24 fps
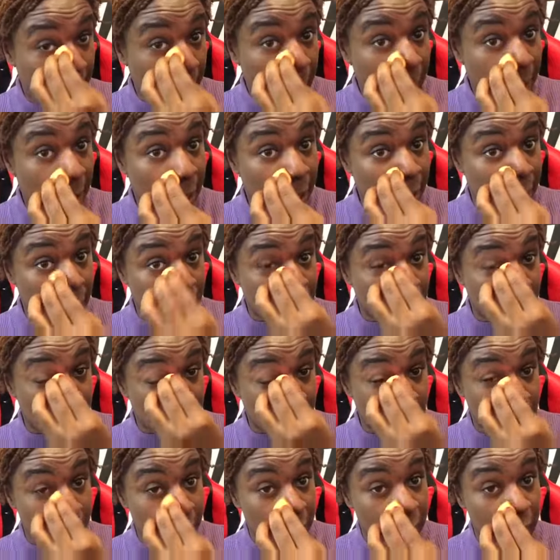Get this
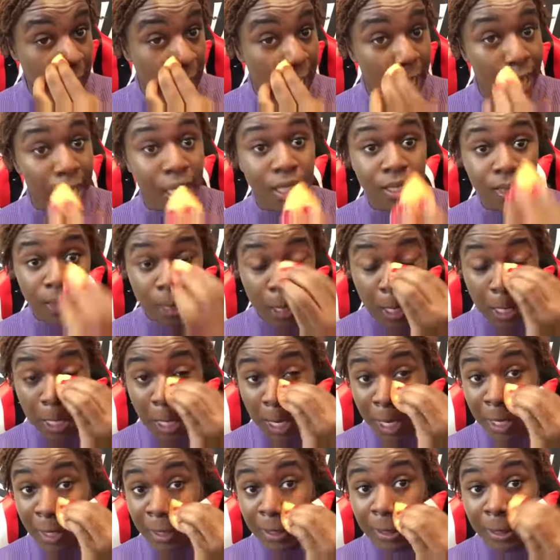on the sides of the
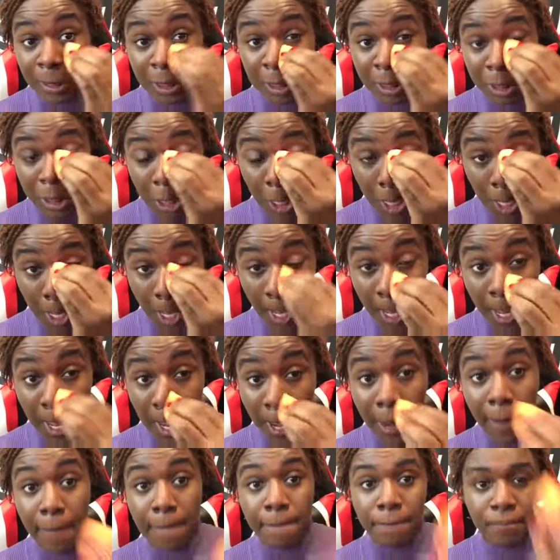nose.
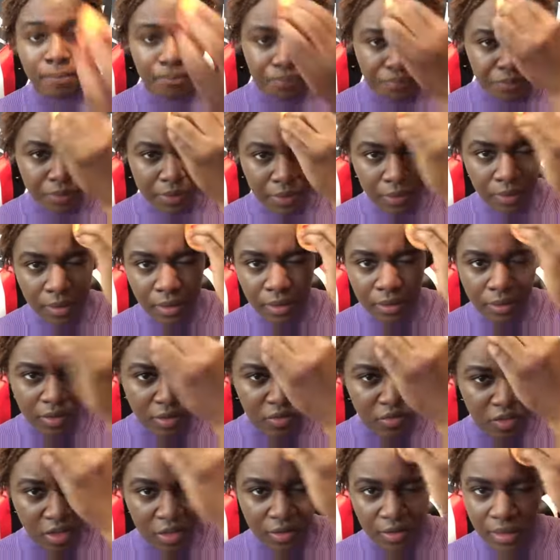So this
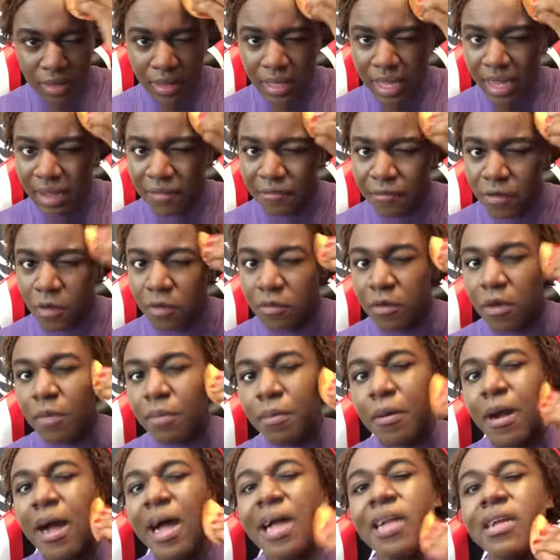is just the leftover
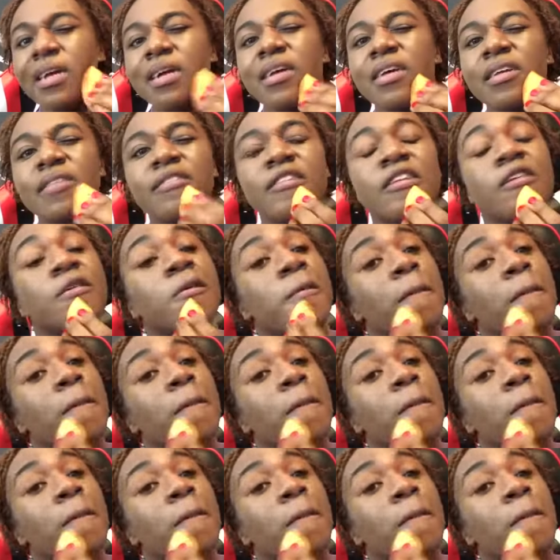product.